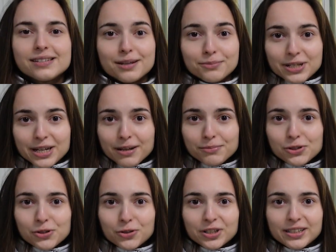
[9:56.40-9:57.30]

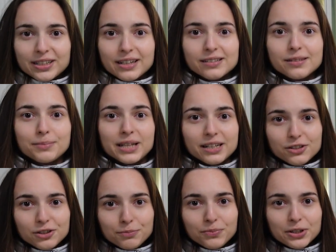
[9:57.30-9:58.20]
Sometimes during the
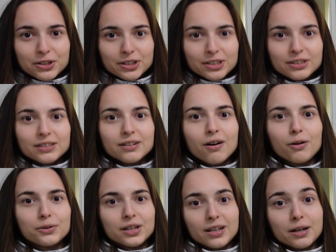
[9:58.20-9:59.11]
examination period,
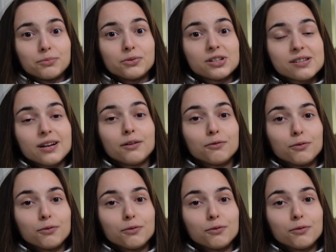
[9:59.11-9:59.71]
all the libraries are